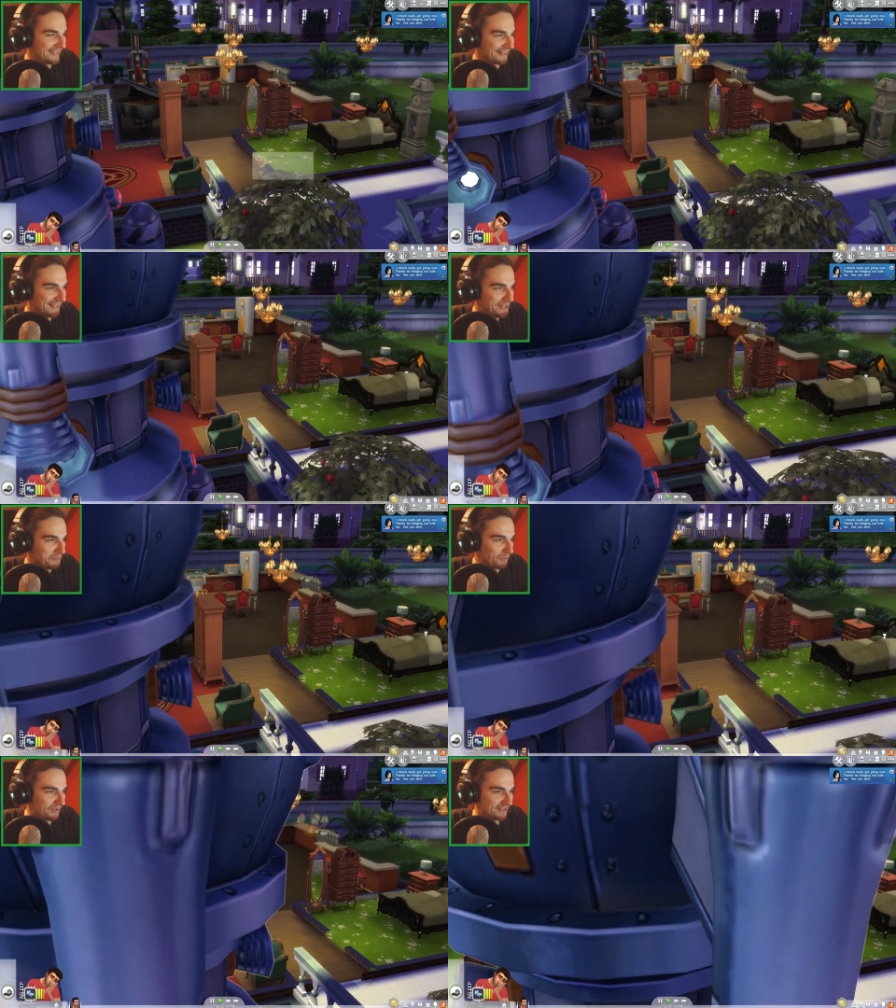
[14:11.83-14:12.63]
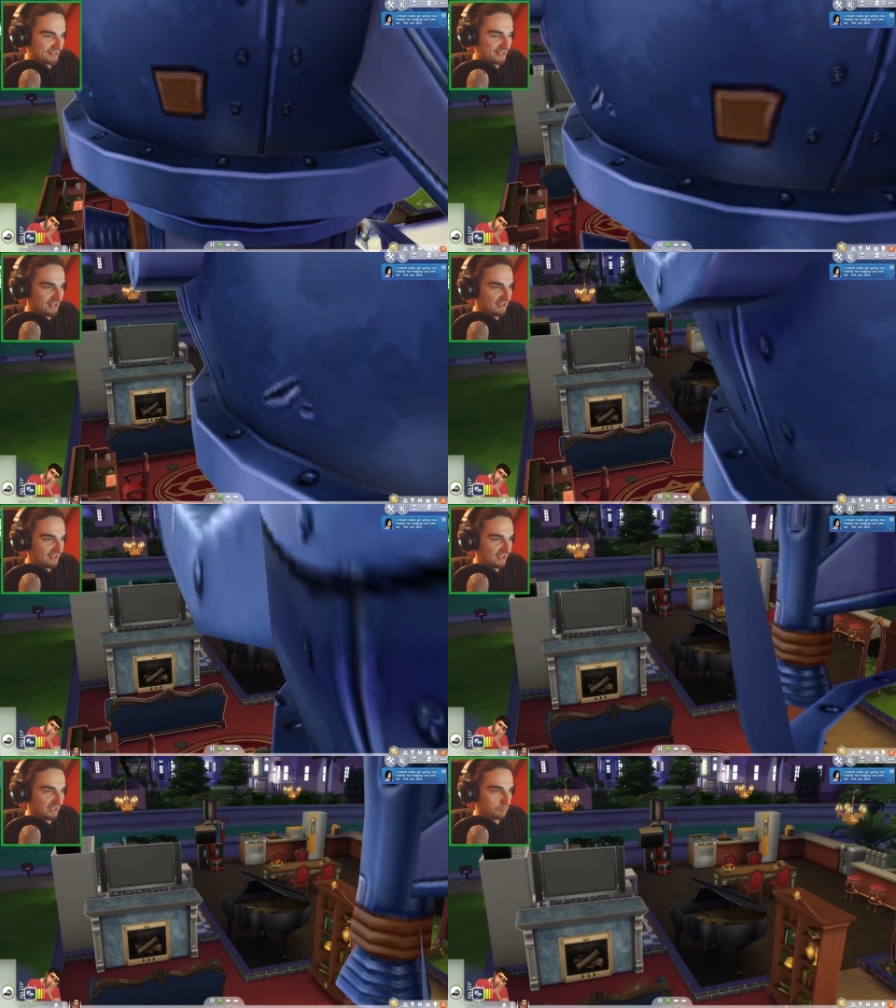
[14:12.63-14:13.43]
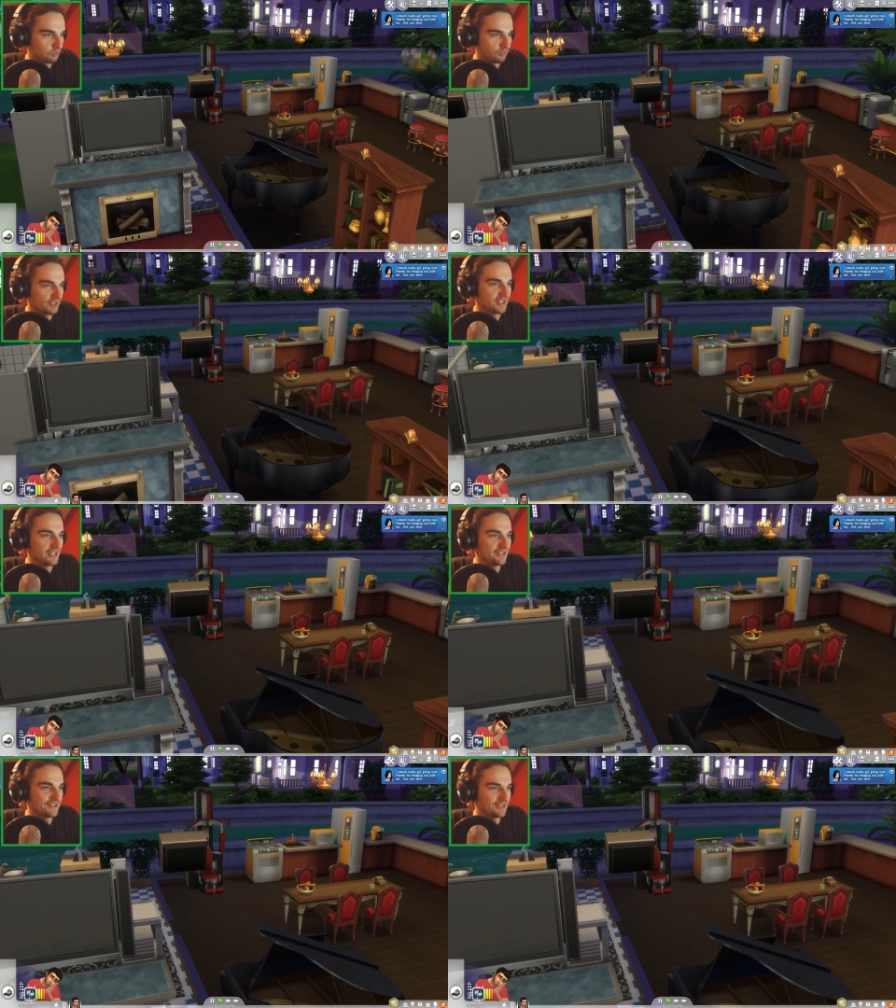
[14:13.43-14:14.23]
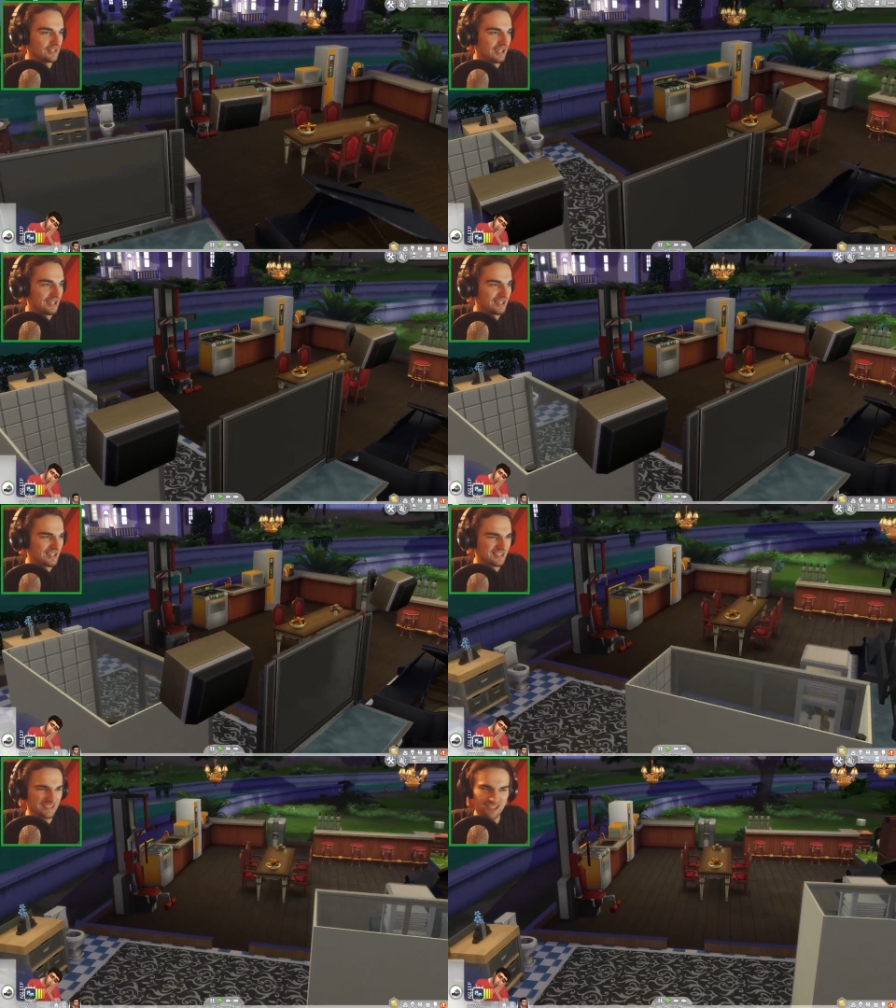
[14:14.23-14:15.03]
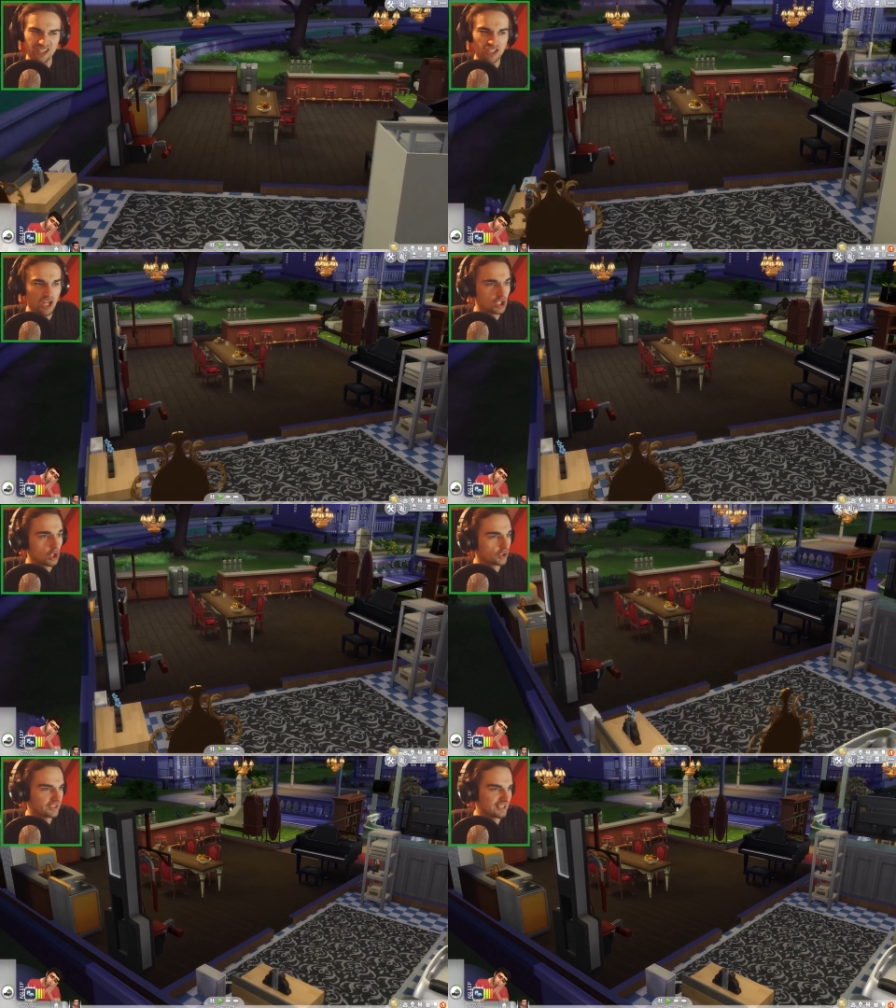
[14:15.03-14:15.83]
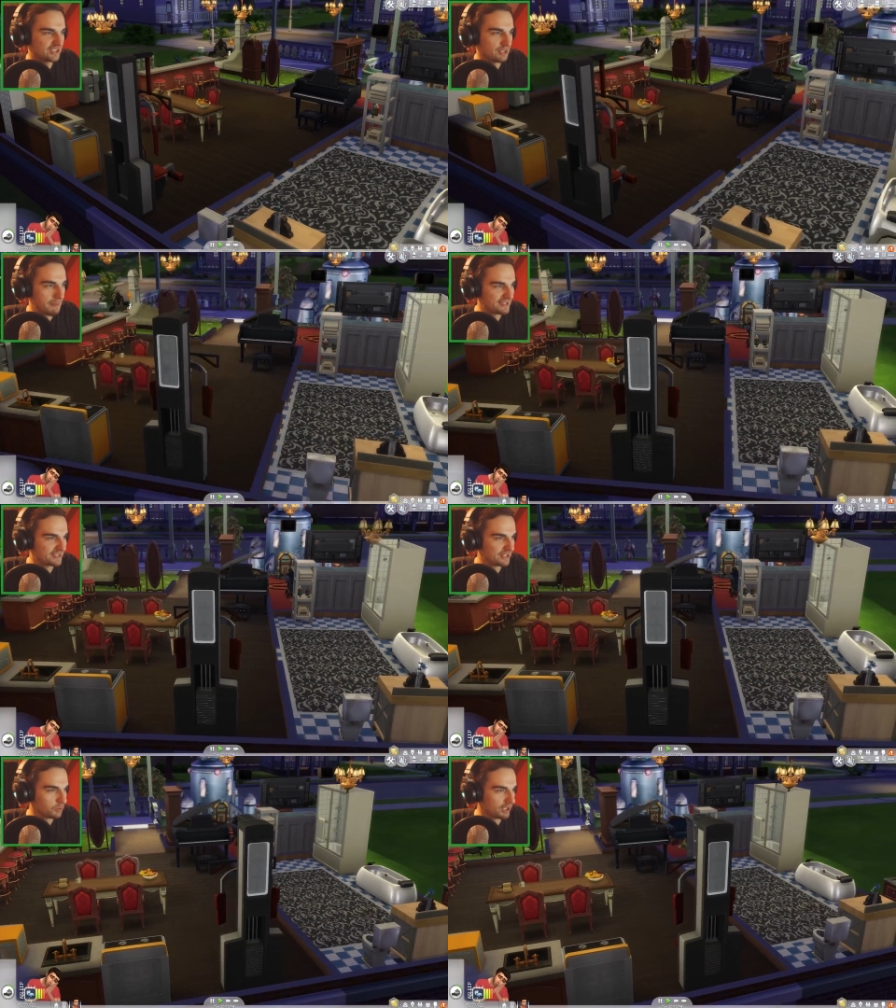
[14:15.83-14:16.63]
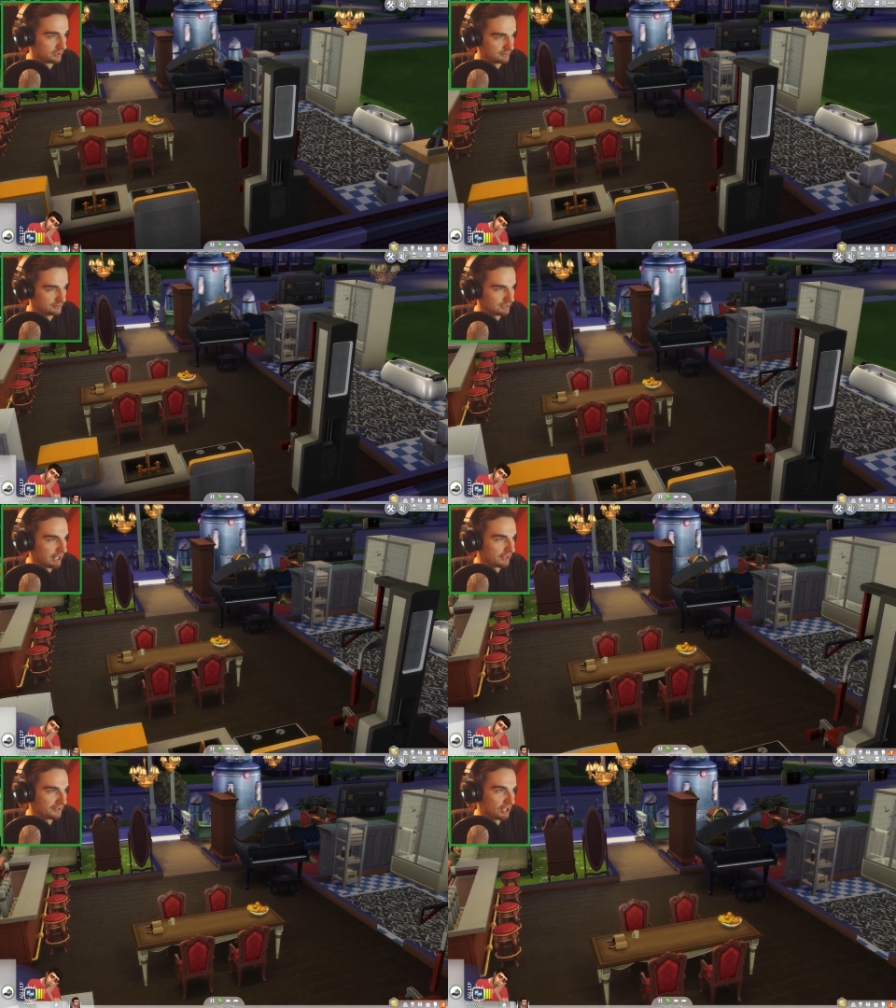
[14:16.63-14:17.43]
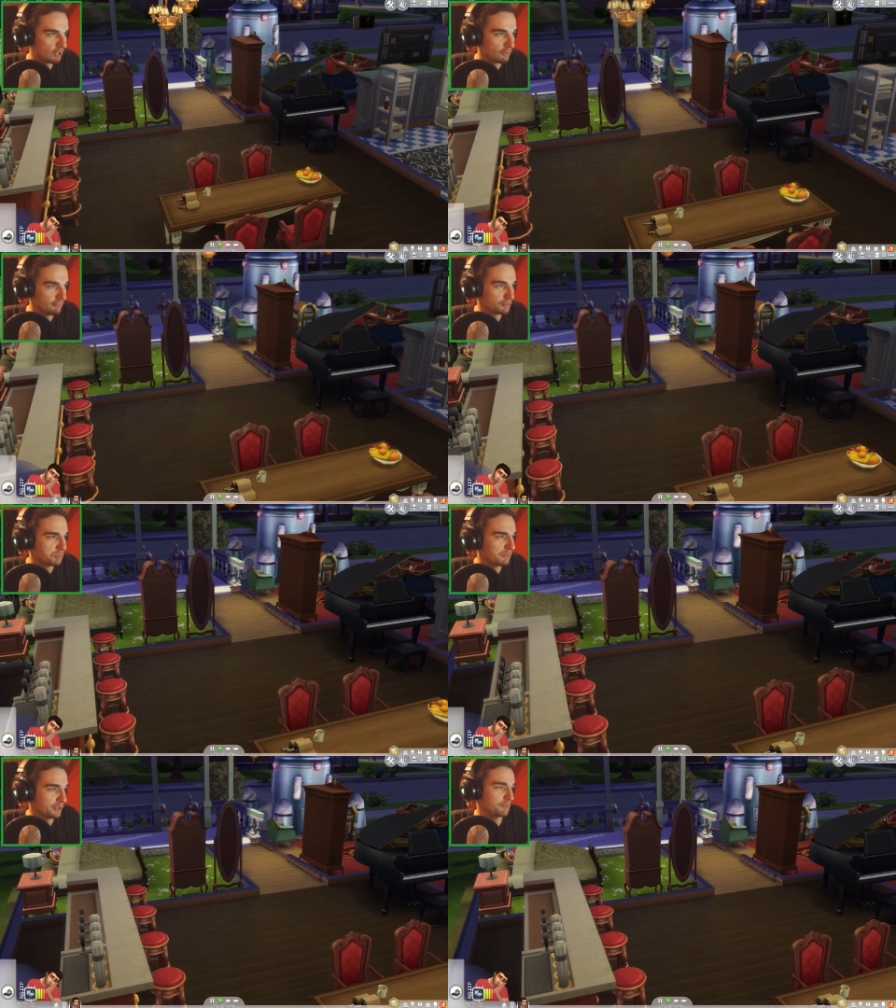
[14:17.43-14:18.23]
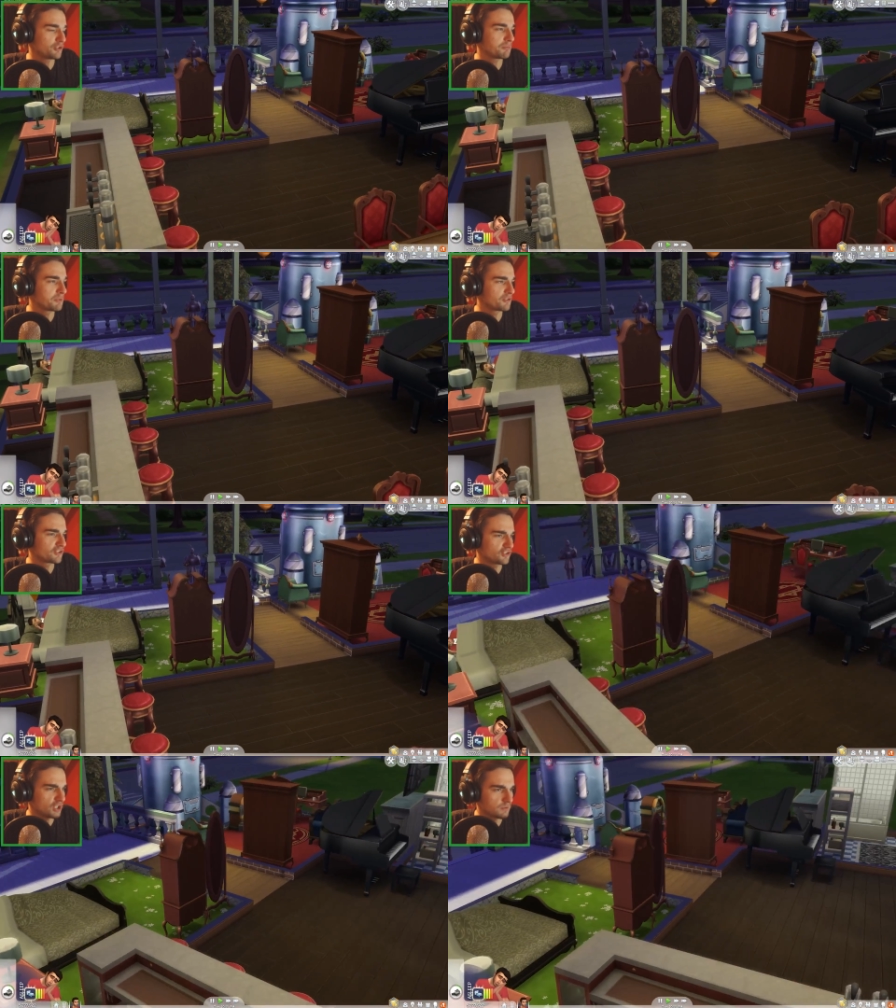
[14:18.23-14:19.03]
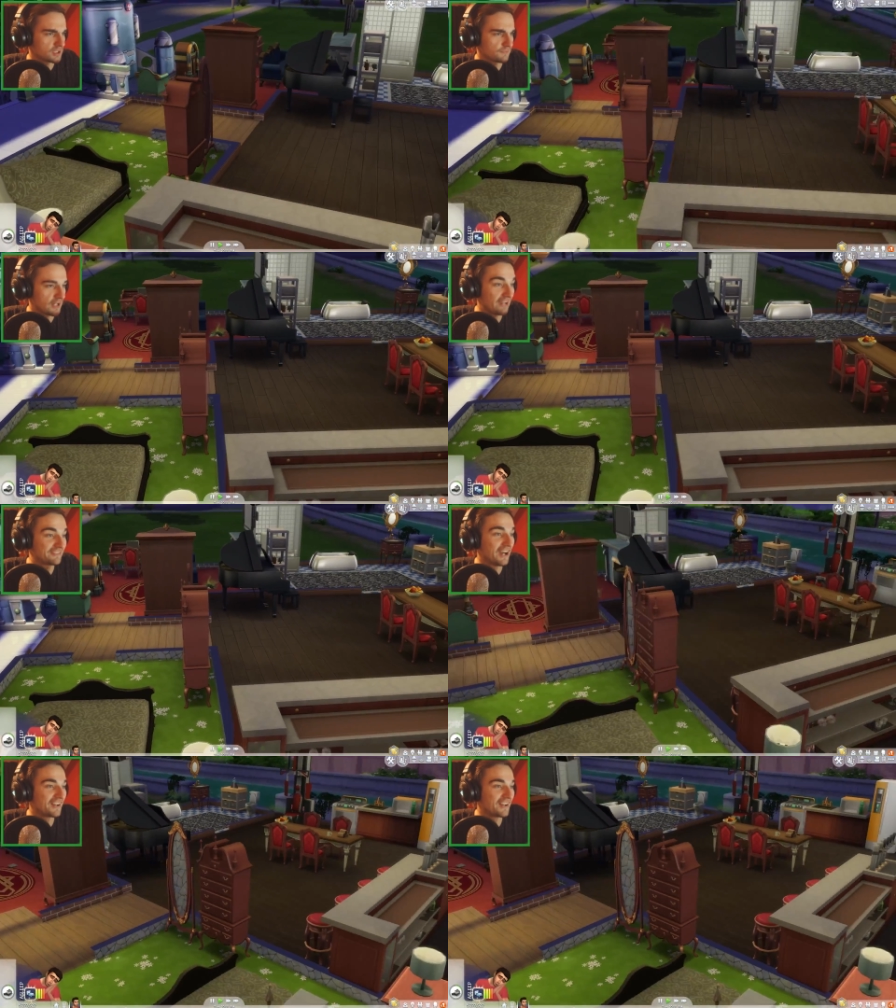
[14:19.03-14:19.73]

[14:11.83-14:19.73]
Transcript: here. It was a pretty psychotic, demented one? I don't know. It was probably some of the most disturbing stuff I've